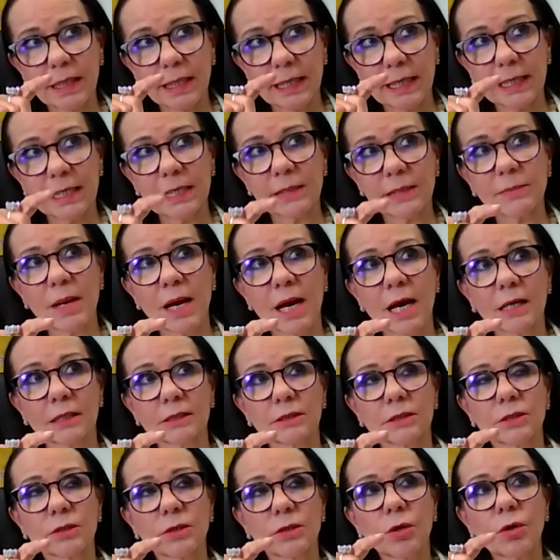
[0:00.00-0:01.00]

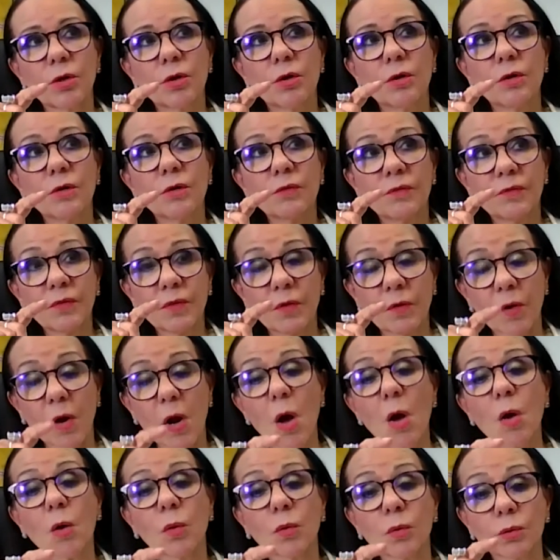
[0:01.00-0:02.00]
earmarked
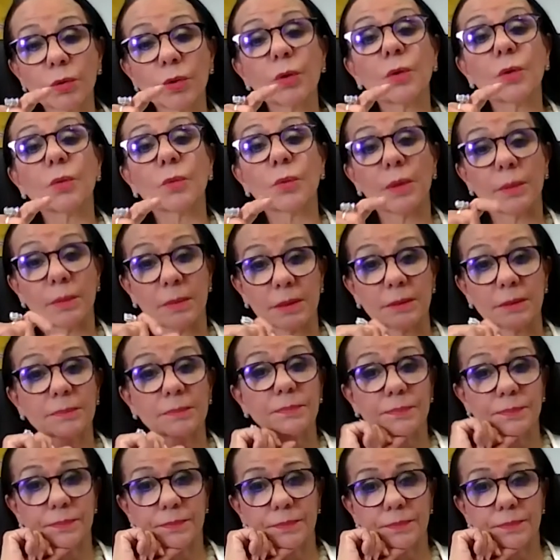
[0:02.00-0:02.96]
for older women.